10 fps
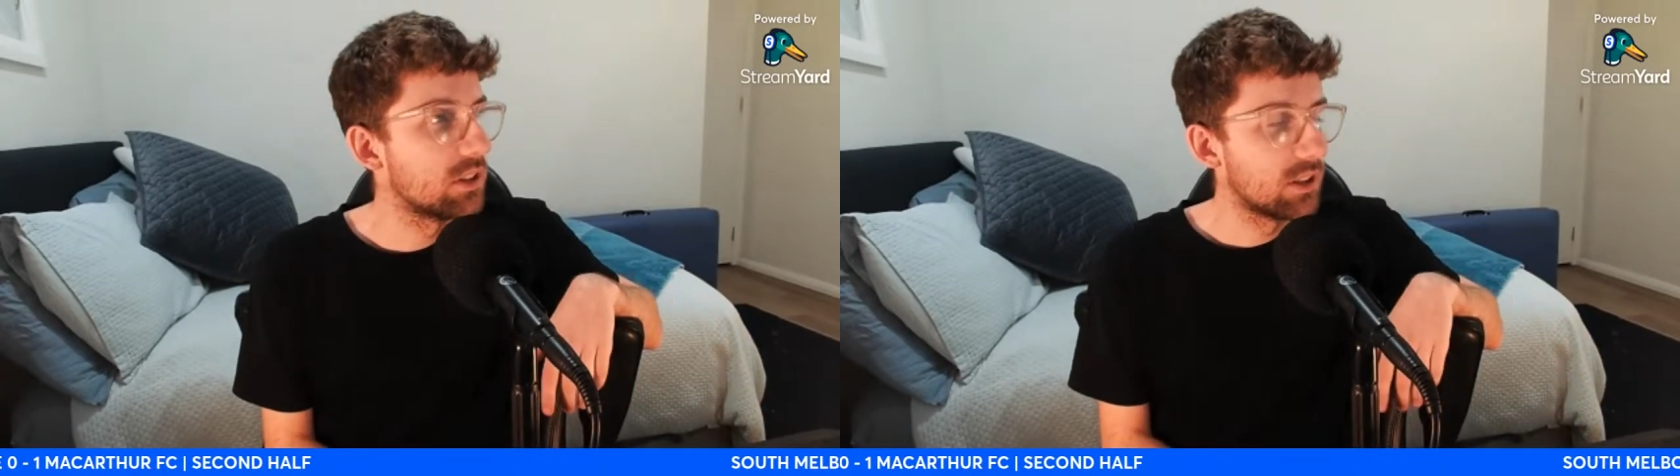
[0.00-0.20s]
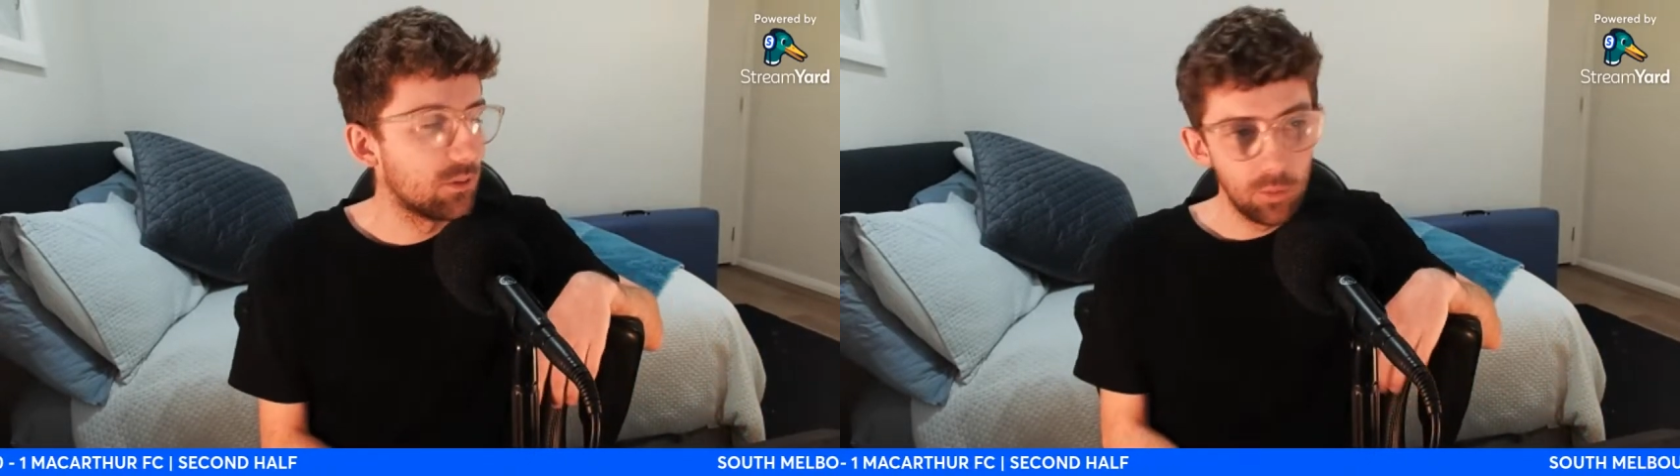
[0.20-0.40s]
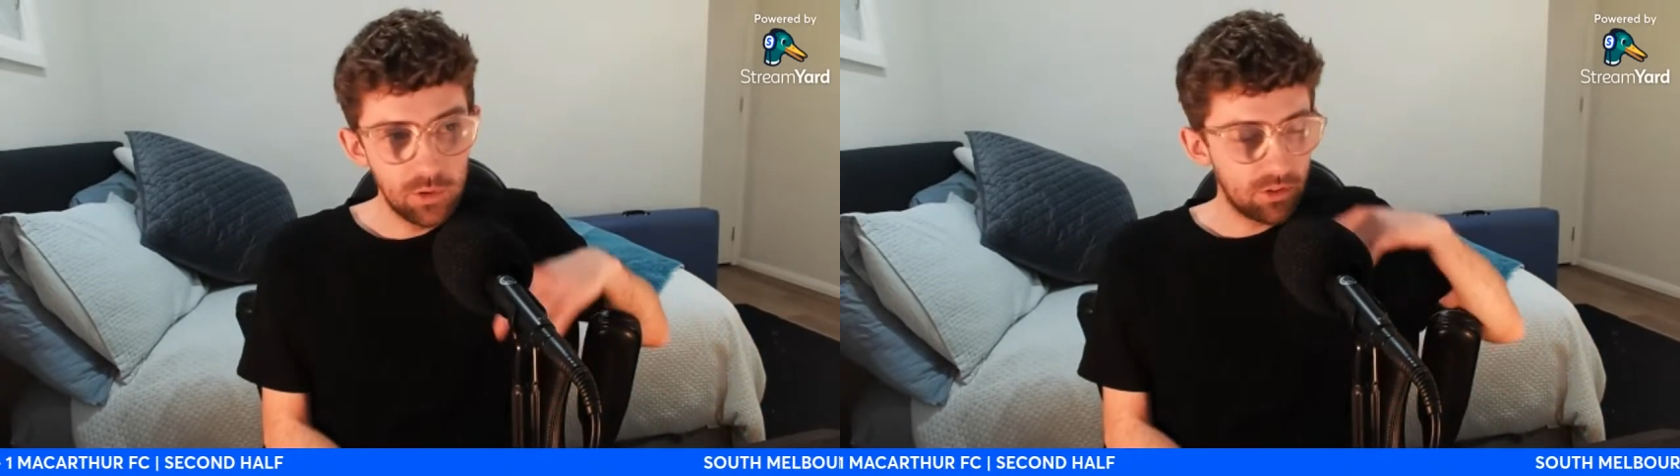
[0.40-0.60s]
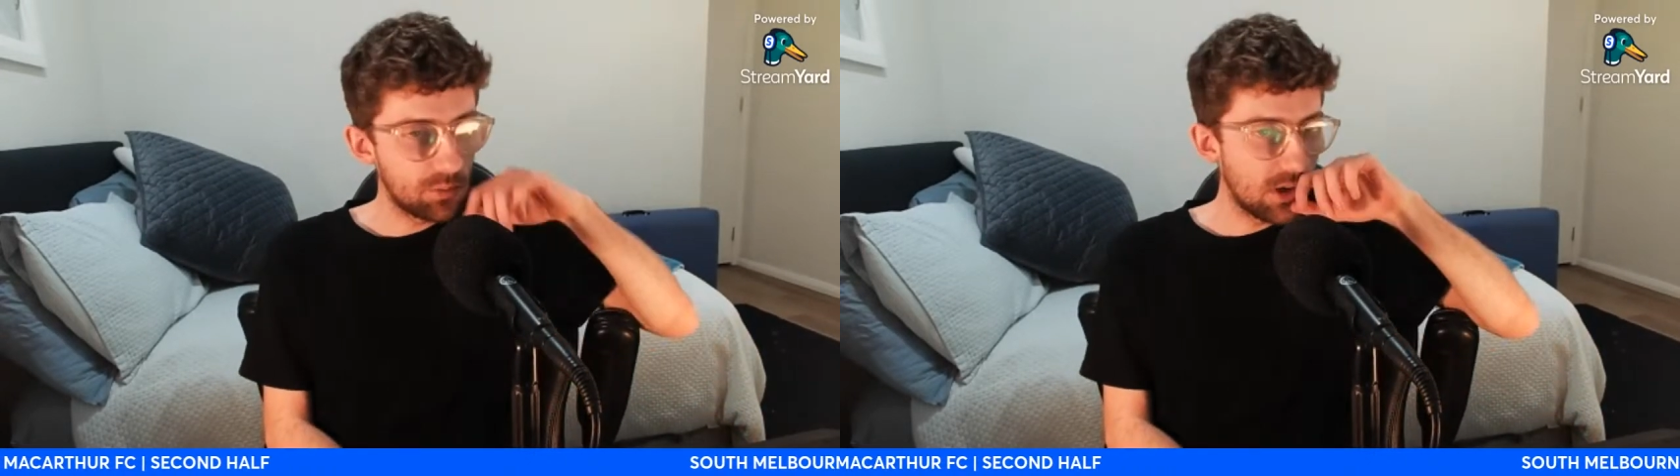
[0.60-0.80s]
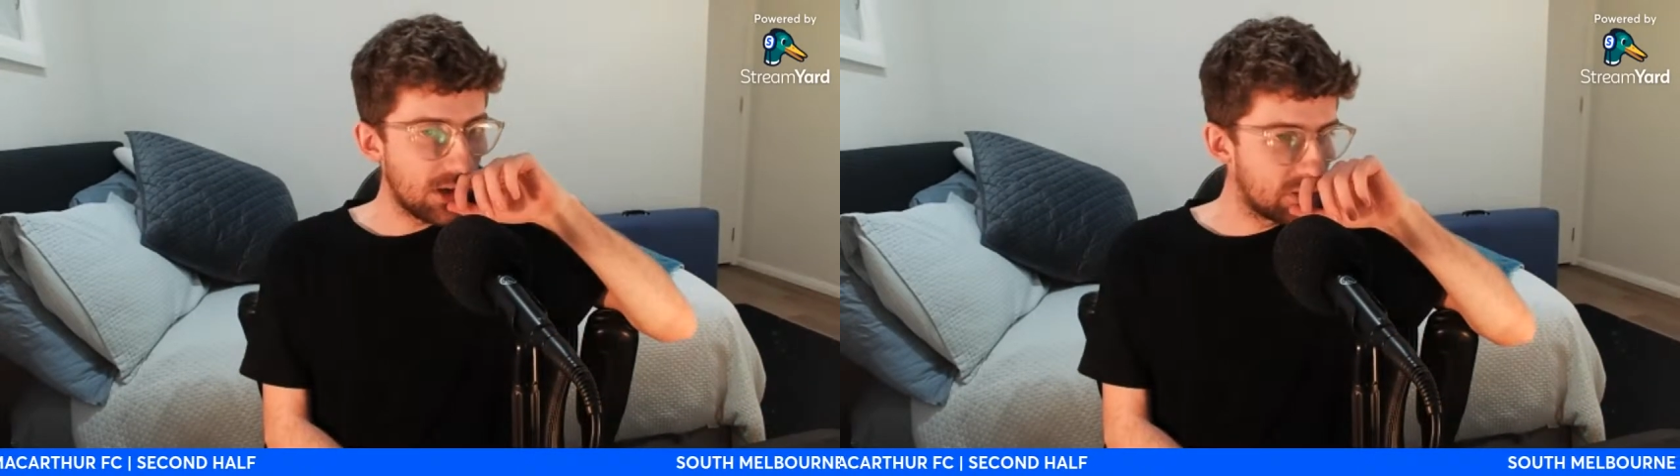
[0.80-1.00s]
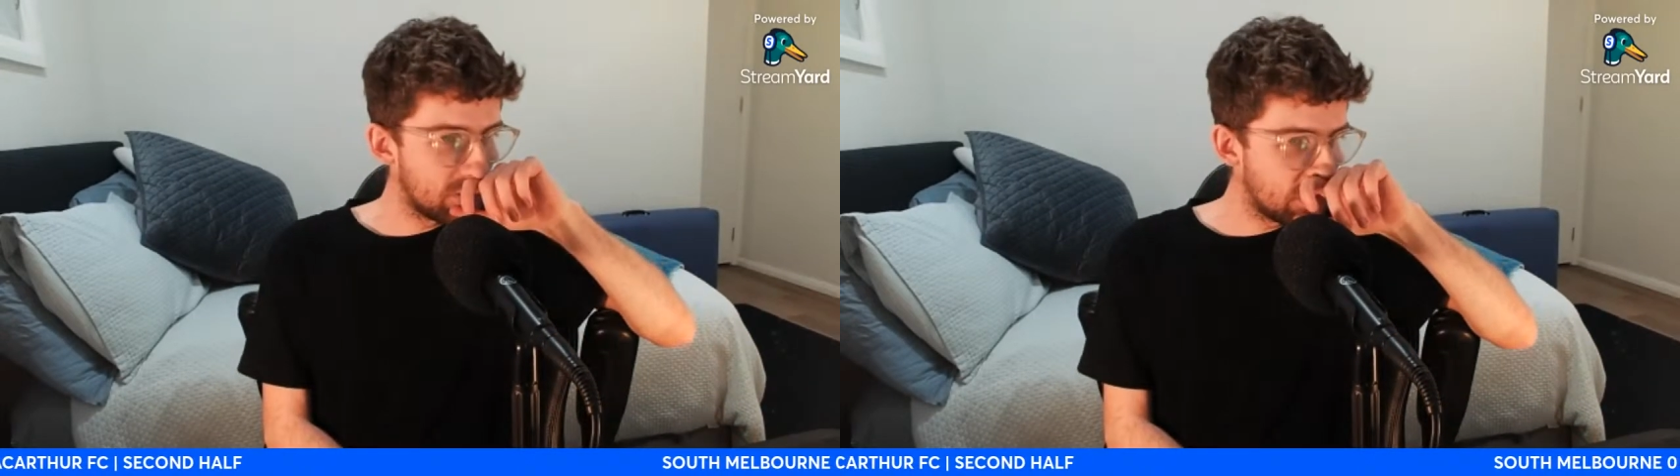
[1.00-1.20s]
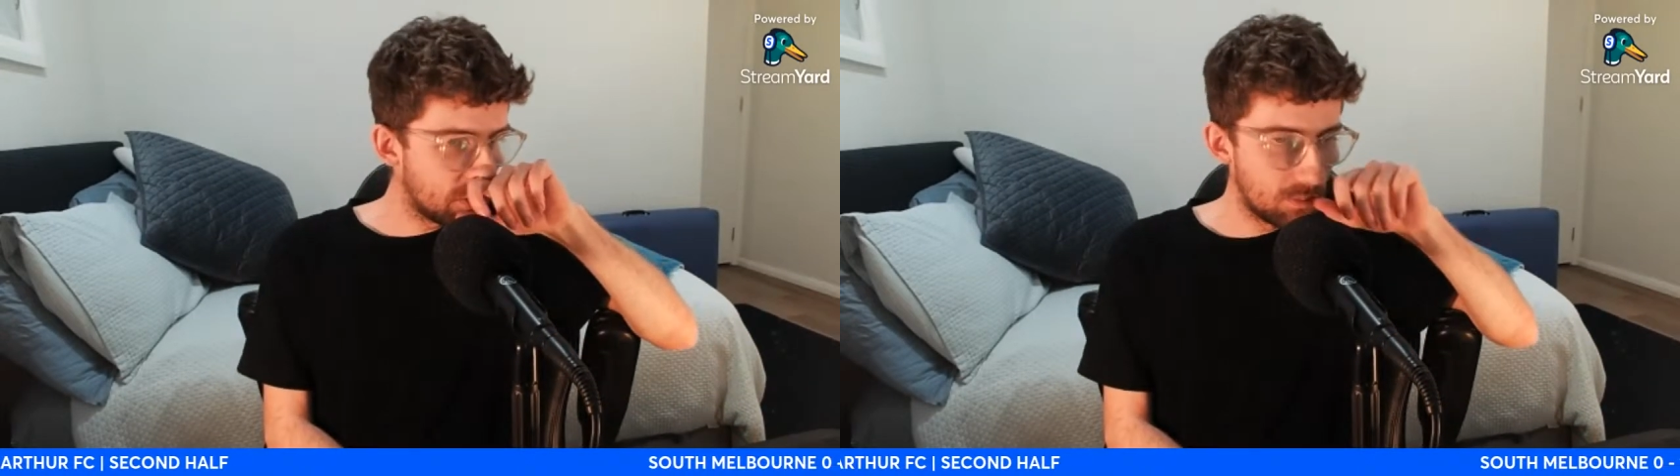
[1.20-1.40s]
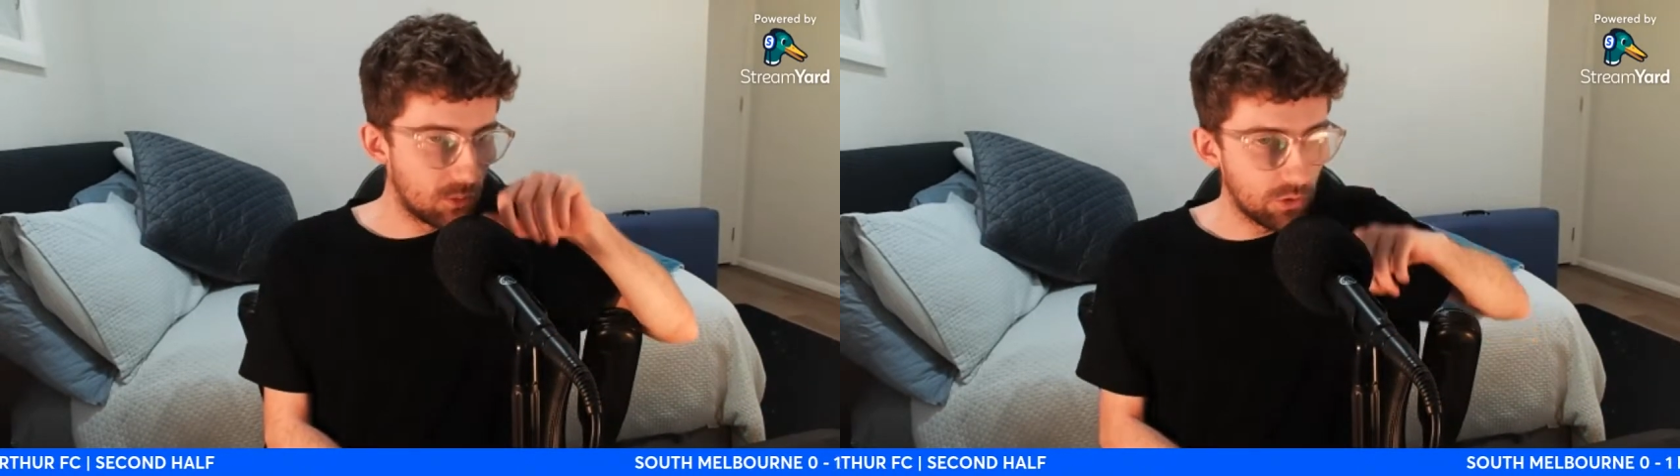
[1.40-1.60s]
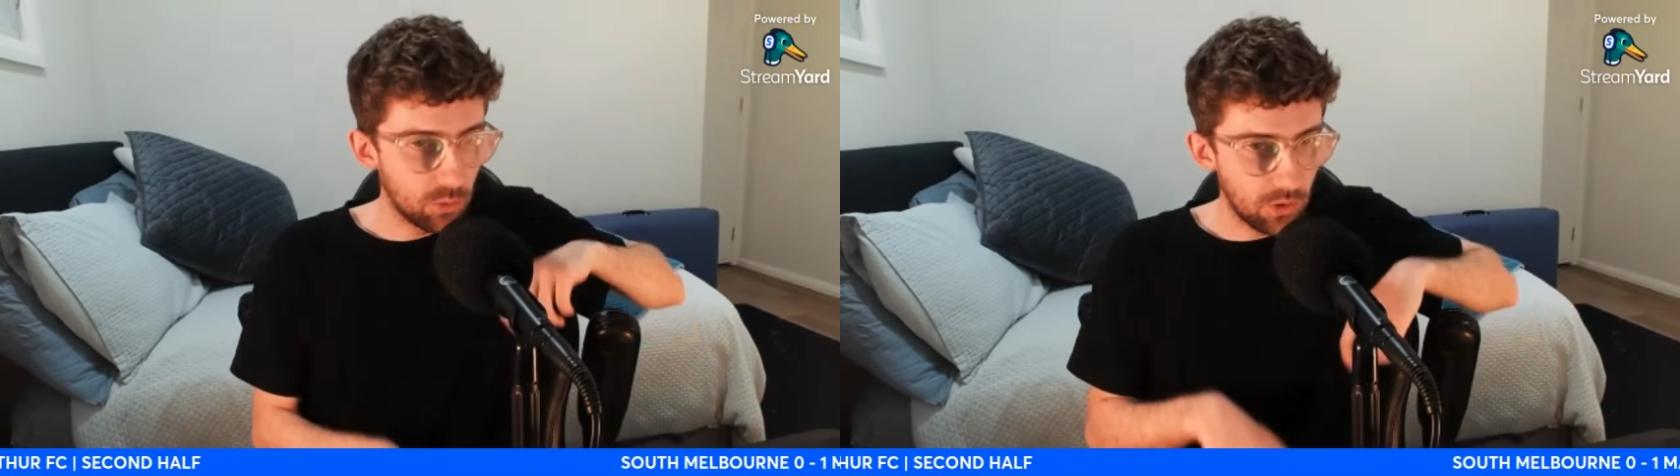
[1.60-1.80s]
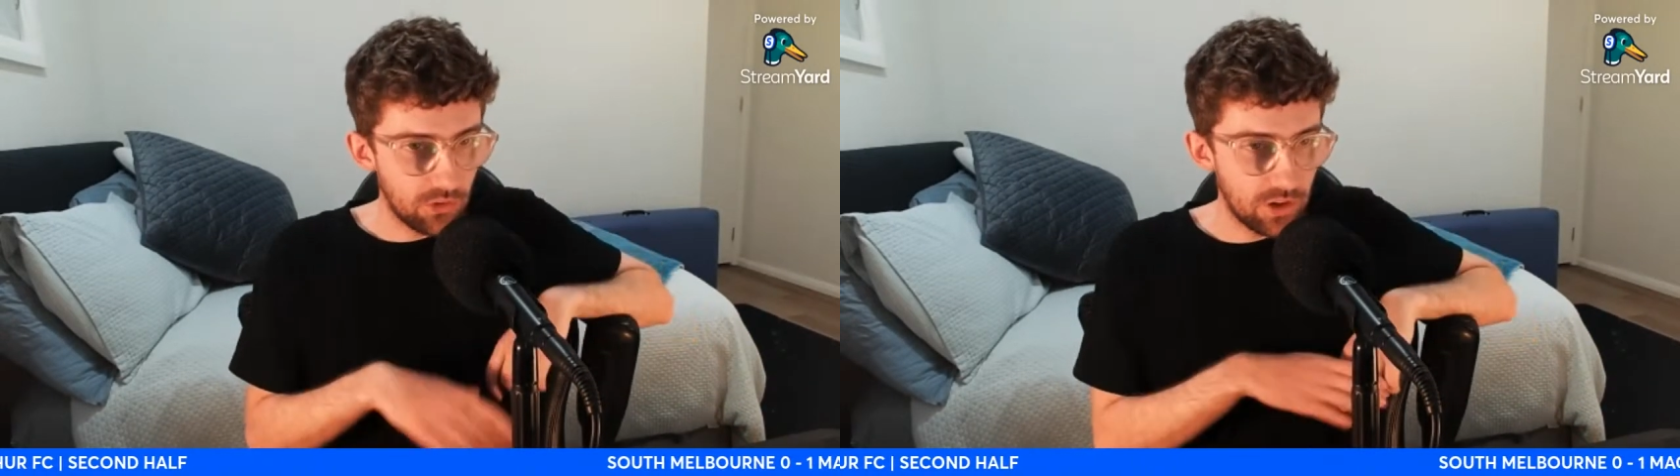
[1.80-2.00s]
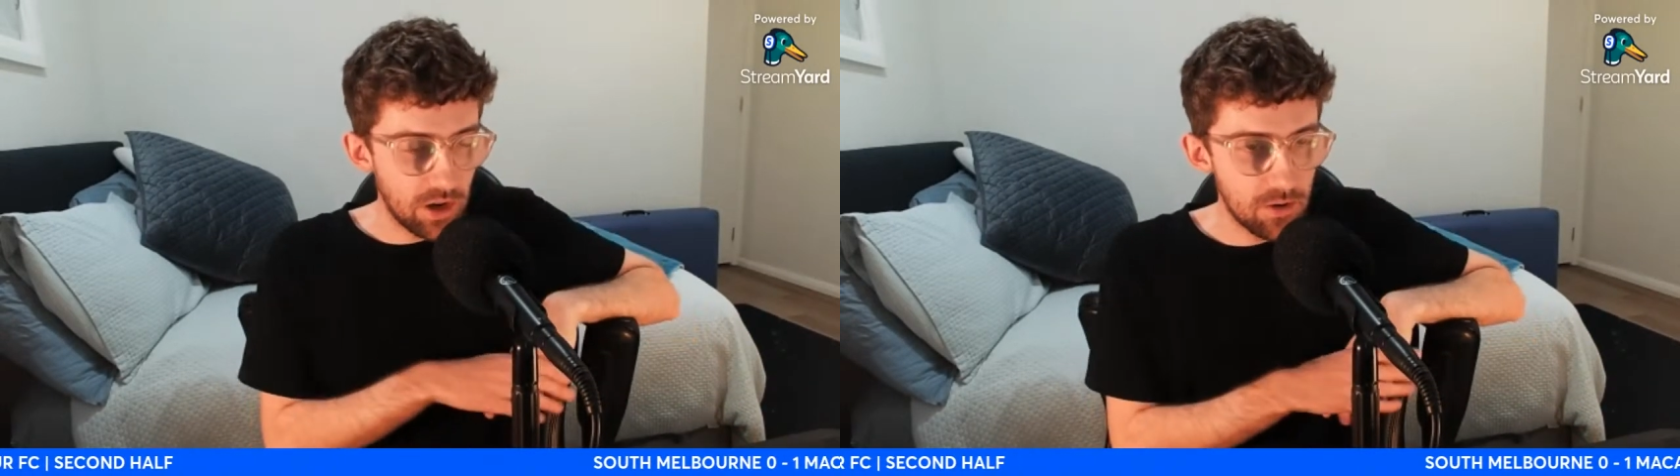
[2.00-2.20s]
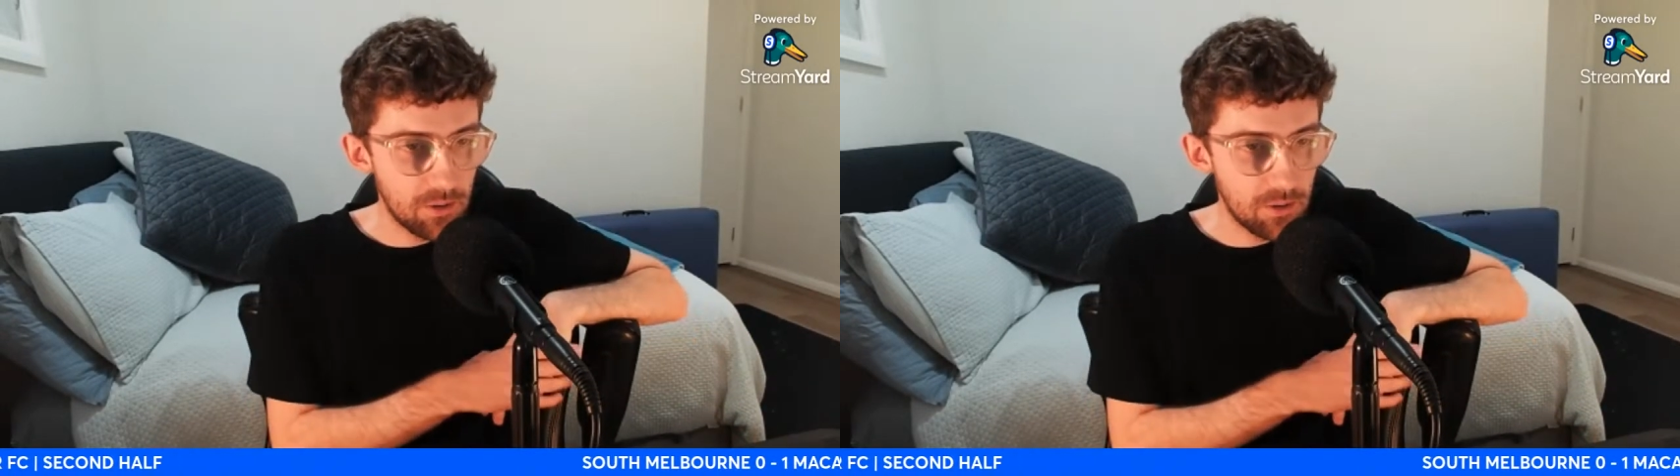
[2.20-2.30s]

Wouldn't be surprised if there's a bit more towards the end.